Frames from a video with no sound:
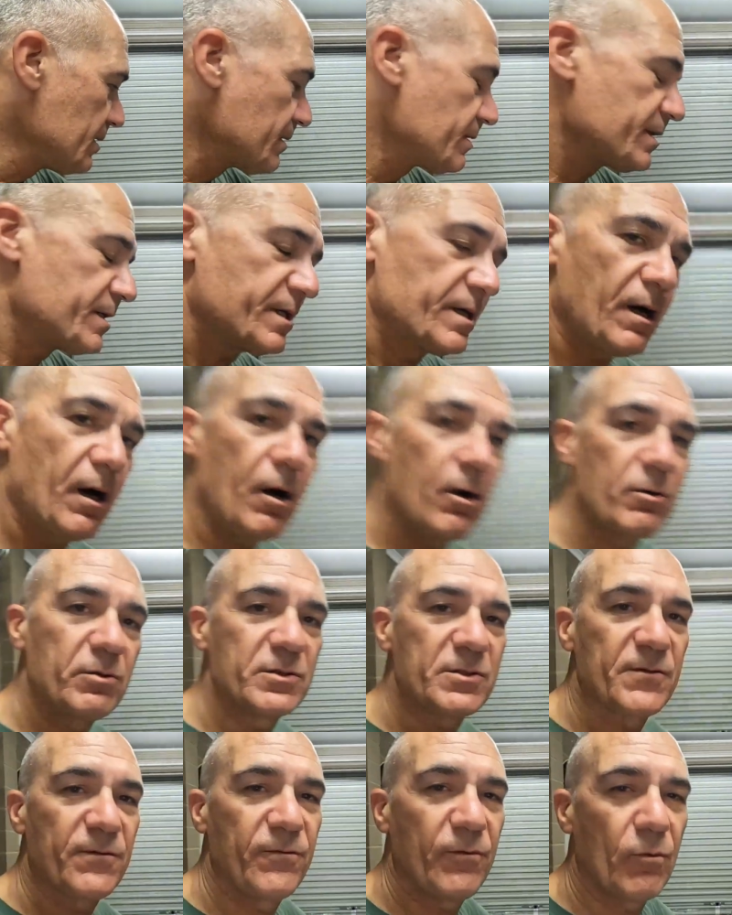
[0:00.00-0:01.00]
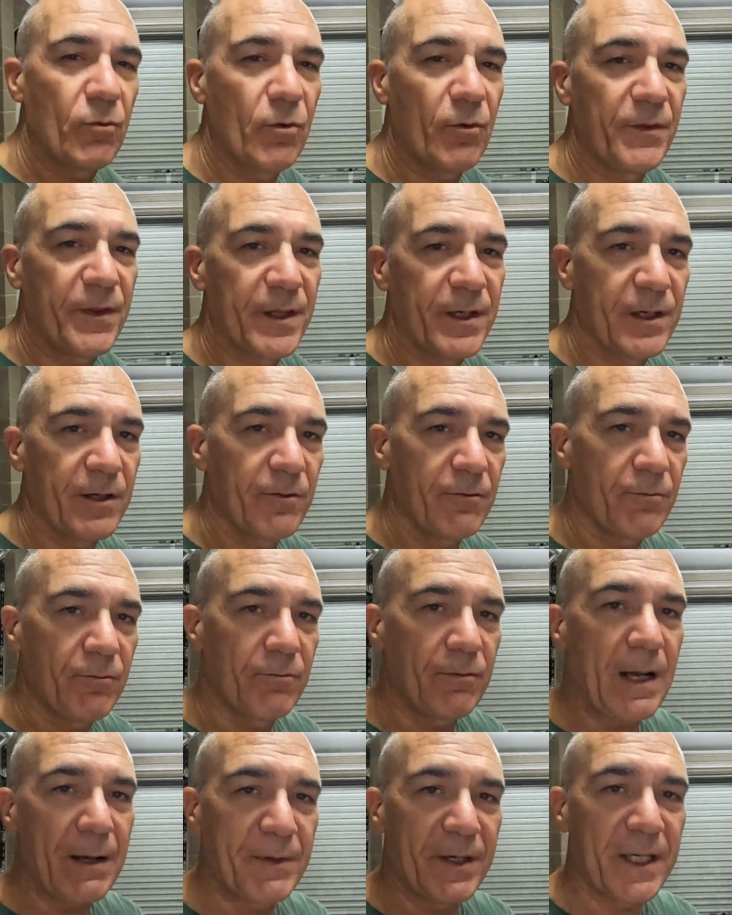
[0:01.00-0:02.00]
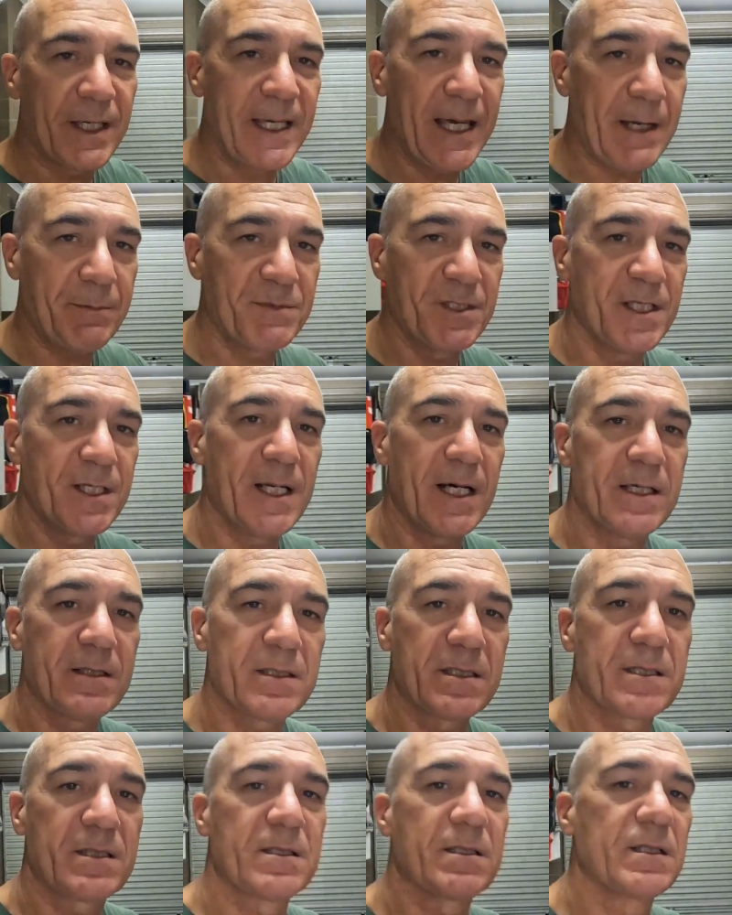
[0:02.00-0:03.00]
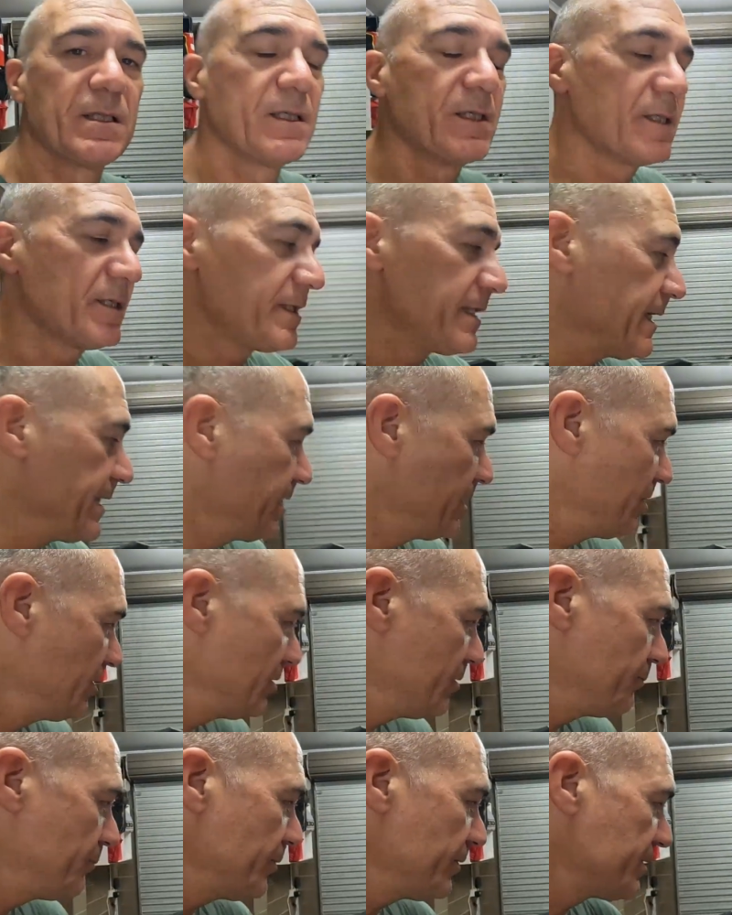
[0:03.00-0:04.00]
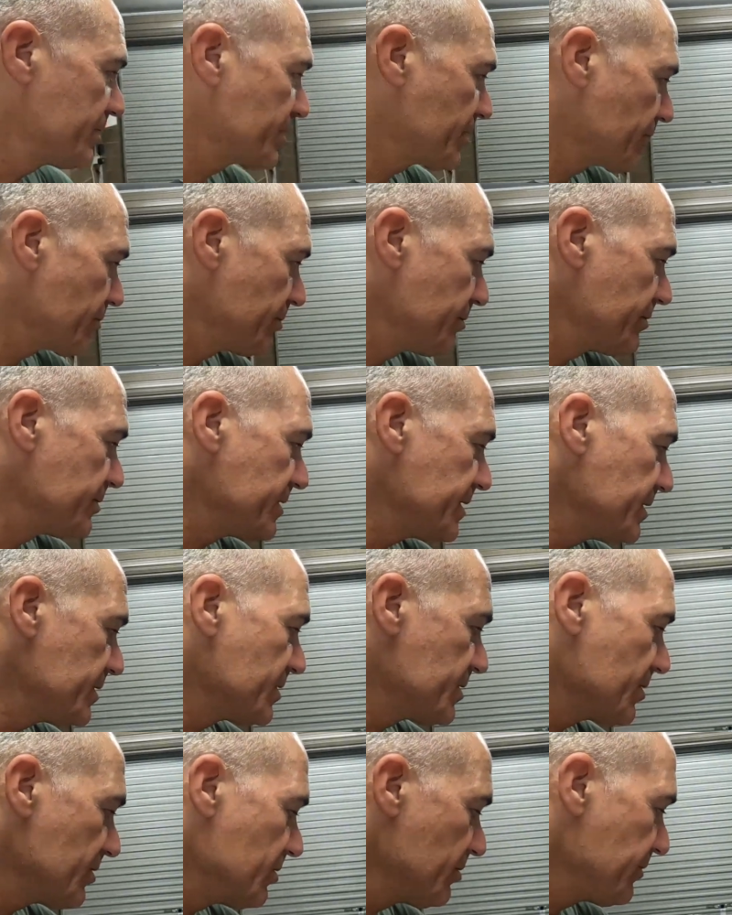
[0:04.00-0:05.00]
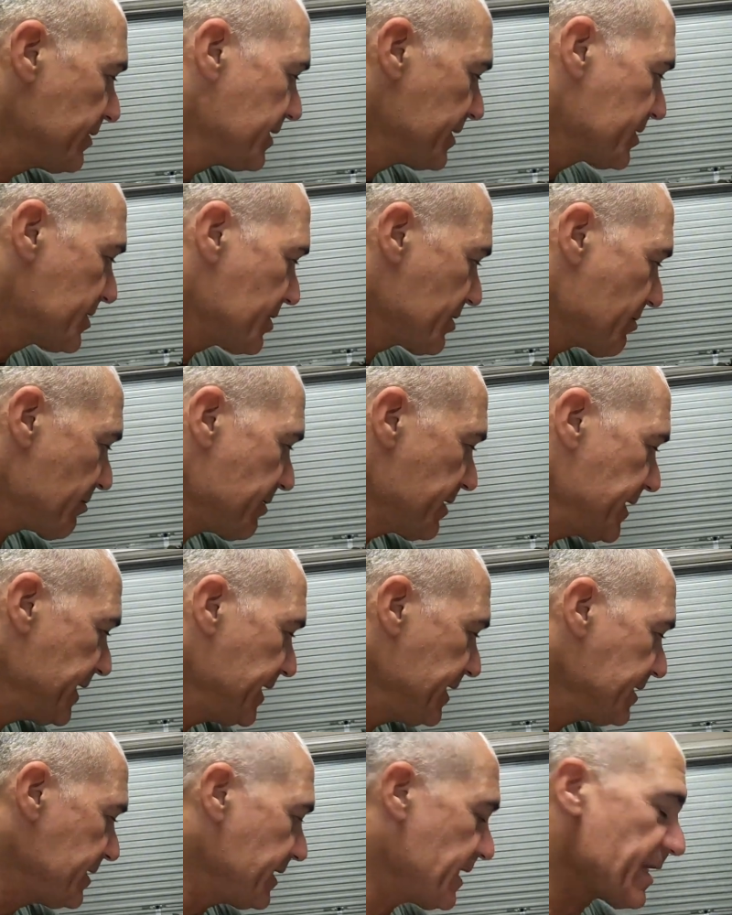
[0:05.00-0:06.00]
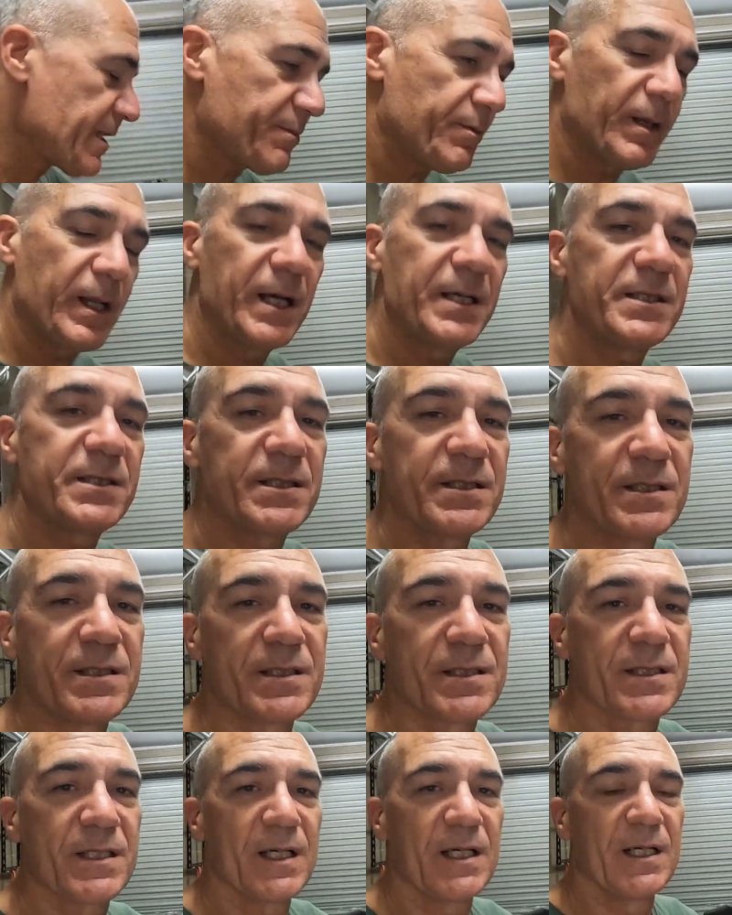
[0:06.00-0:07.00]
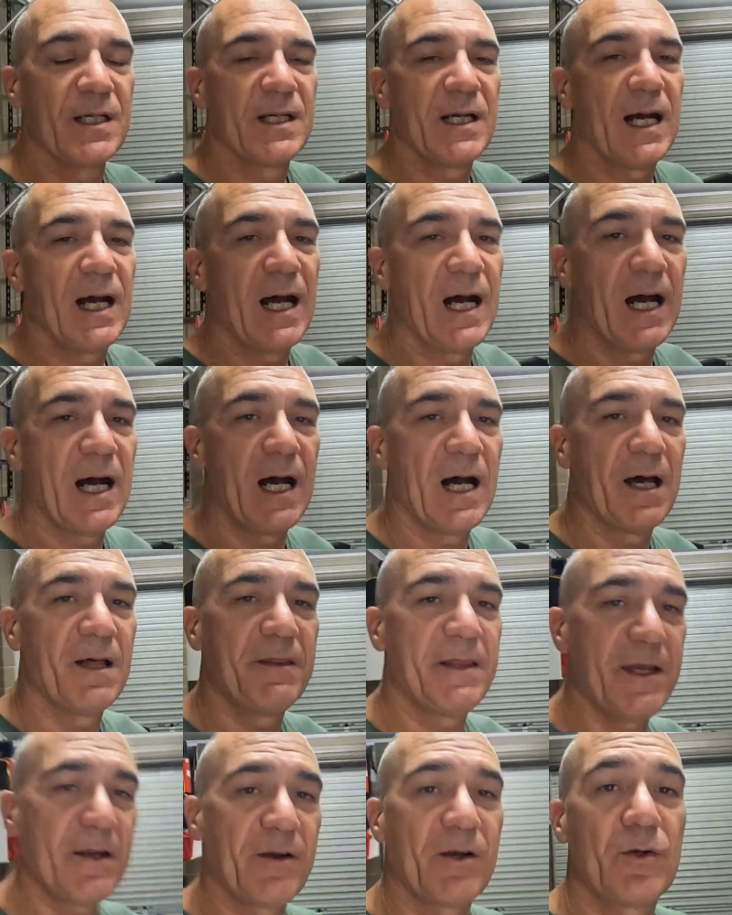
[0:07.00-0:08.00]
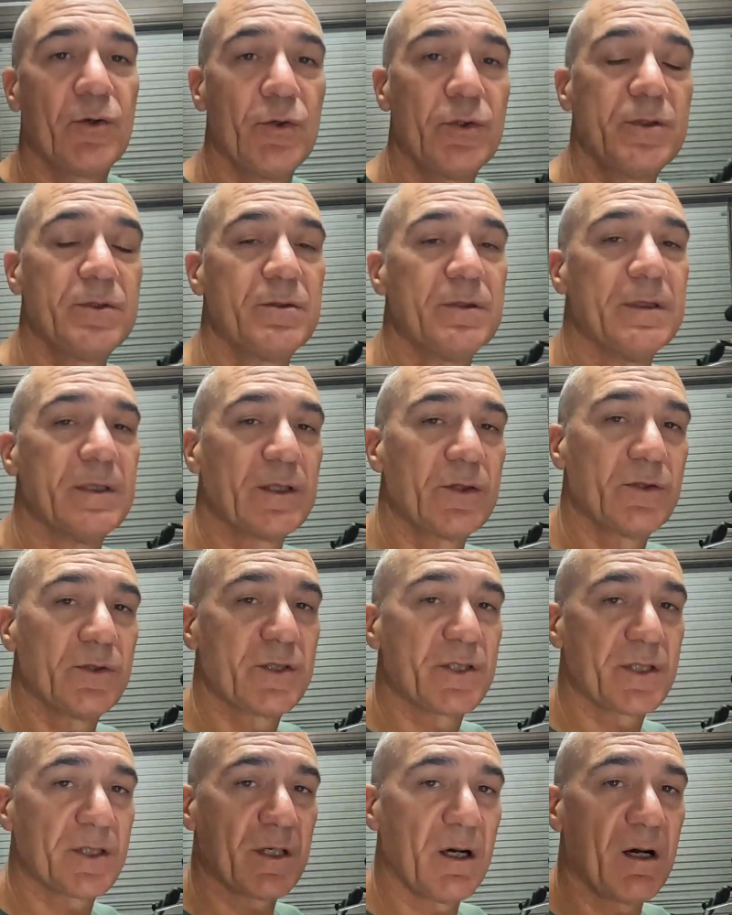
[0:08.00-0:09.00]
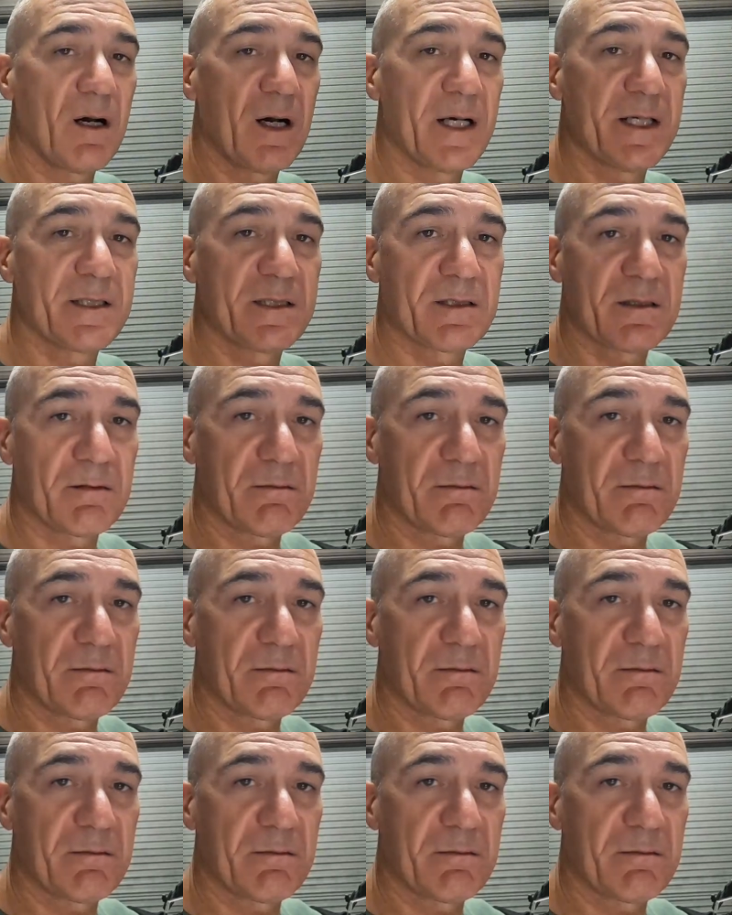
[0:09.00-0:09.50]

the holes for the rubber capture nuts that you put the screws into in the screen and other places, they're a good size.